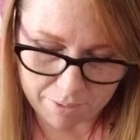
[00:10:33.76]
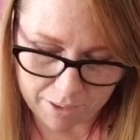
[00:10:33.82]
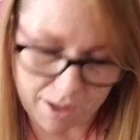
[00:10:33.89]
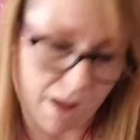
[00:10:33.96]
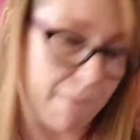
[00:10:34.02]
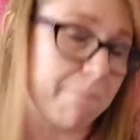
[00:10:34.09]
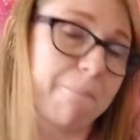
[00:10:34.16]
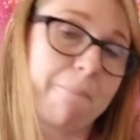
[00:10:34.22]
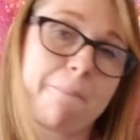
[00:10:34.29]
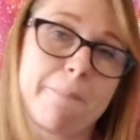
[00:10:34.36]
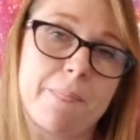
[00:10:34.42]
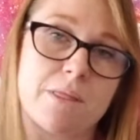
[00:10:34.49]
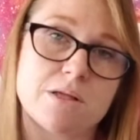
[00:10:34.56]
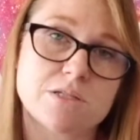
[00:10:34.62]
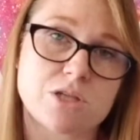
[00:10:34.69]
yeah,
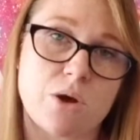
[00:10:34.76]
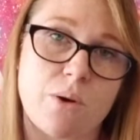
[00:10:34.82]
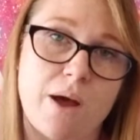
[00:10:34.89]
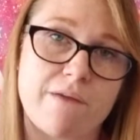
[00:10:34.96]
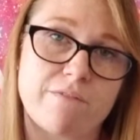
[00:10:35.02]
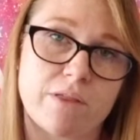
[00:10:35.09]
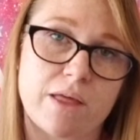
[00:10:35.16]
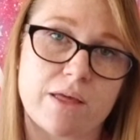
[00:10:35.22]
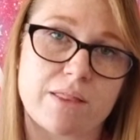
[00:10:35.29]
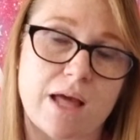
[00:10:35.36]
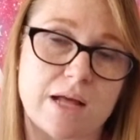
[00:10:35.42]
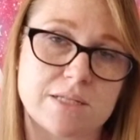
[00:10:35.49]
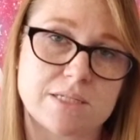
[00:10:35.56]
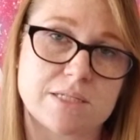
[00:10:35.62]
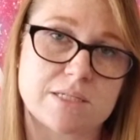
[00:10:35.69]
so I feel like
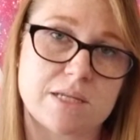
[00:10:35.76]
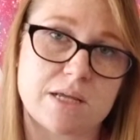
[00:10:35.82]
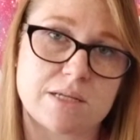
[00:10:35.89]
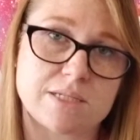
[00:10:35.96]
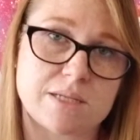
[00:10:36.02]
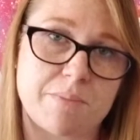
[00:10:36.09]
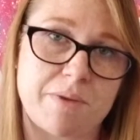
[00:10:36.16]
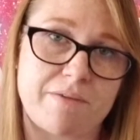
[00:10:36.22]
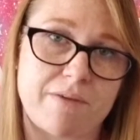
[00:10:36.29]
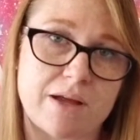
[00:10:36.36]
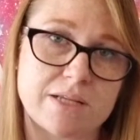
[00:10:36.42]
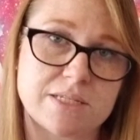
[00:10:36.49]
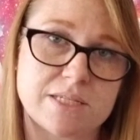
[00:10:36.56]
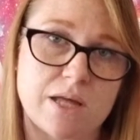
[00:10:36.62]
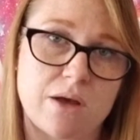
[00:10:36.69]
that's some
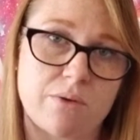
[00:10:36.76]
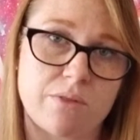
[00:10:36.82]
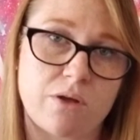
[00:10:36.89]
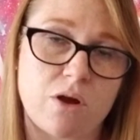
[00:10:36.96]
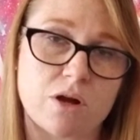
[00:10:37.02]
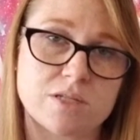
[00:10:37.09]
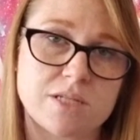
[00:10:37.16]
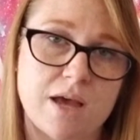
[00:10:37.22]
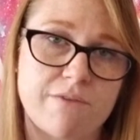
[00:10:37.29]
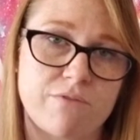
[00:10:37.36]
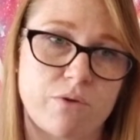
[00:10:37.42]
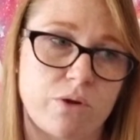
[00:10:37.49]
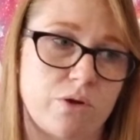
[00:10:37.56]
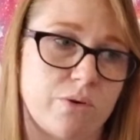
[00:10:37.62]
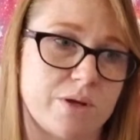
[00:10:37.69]
advice that the cards have
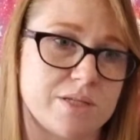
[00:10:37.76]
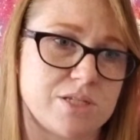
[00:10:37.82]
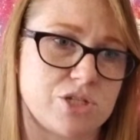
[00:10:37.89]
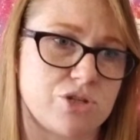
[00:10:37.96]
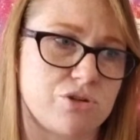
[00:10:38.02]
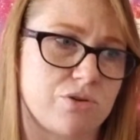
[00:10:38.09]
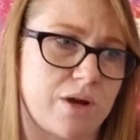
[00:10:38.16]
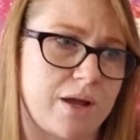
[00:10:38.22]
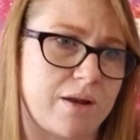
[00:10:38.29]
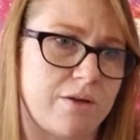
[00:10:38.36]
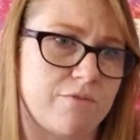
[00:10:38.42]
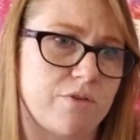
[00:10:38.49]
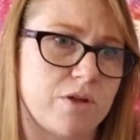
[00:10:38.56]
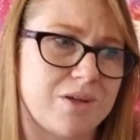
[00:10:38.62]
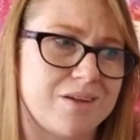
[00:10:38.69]
for you, is to kind
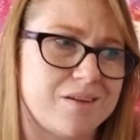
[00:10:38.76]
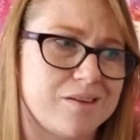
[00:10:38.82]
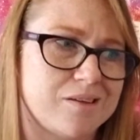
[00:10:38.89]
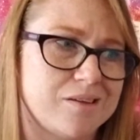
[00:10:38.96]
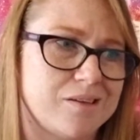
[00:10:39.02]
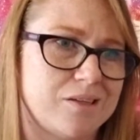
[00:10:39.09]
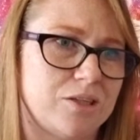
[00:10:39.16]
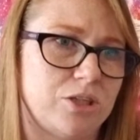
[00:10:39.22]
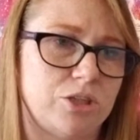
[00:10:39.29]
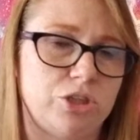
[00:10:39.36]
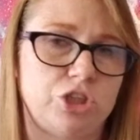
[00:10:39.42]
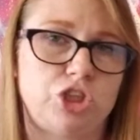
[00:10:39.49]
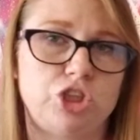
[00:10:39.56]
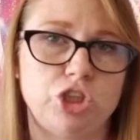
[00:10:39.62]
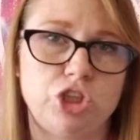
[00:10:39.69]
of
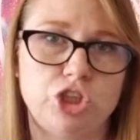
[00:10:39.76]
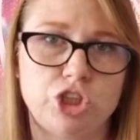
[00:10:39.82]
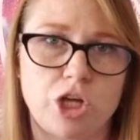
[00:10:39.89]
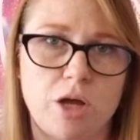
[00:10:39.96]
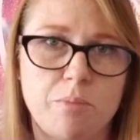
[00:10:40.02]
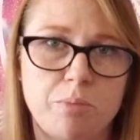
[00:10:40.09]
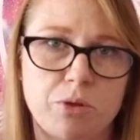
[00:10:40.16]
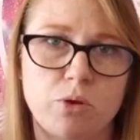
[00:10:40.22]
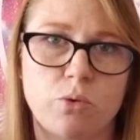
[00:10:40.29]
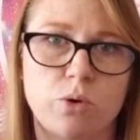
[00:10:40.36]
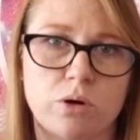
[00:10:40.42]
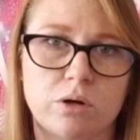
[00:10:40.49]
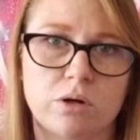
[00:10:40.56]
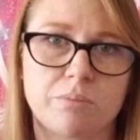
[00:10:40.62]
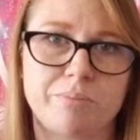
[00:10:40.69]
zhuzh up
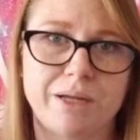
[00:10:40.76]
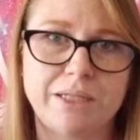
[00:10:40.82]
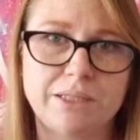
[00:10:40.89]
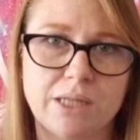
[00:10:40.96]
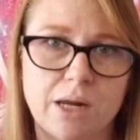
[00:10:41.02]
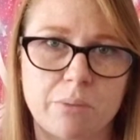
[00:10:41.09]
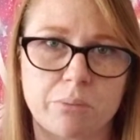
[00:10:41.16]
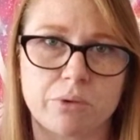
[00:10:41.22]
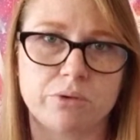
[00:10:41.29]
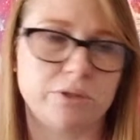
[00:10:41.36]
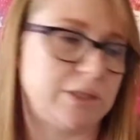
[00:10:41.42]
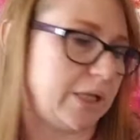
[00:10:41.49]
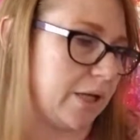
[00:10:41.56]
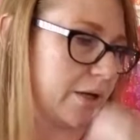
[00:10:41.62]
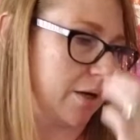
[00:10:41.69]
your bedtime
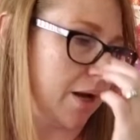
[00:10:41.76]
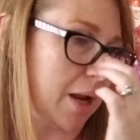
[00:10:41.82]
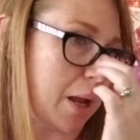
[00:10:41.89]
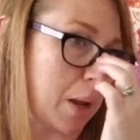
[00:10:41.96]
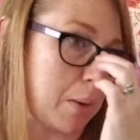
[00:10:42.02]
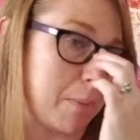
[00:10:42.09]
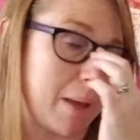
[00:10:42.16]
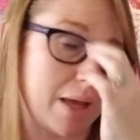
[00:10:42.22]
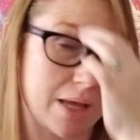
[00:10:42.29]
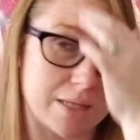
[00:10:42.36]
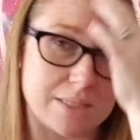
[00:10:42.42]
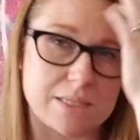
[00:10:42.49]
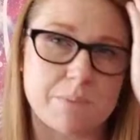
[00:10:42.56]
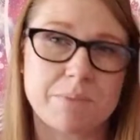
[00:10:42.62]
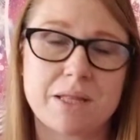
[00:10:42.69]
routine and make
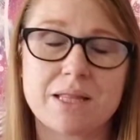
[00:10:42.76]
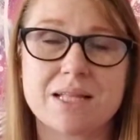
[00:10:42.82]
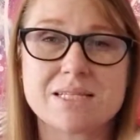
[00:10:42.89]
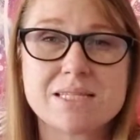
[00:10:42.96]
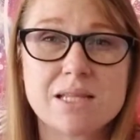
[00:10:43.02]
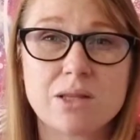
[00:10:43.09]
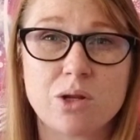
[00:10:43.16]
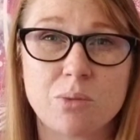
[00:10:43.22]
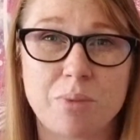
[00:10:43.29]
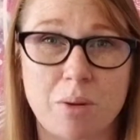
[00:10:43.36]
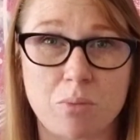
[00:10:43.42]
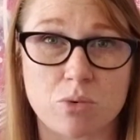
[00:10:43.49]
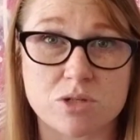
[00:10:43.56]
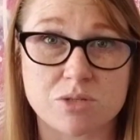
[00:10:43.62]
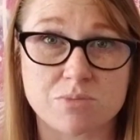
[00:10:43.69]
it something that's a little
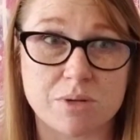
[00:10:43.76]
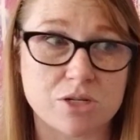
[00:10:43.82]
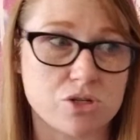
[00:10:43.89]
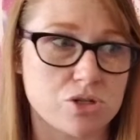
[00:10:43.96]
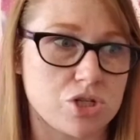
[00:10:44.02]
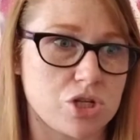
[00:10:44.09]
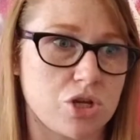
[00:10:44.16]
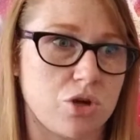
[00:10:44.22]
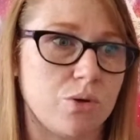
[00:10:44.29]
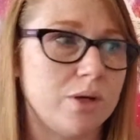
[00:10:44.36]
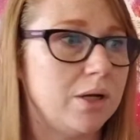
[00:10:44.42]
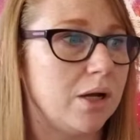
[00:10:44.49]
bit more special to you.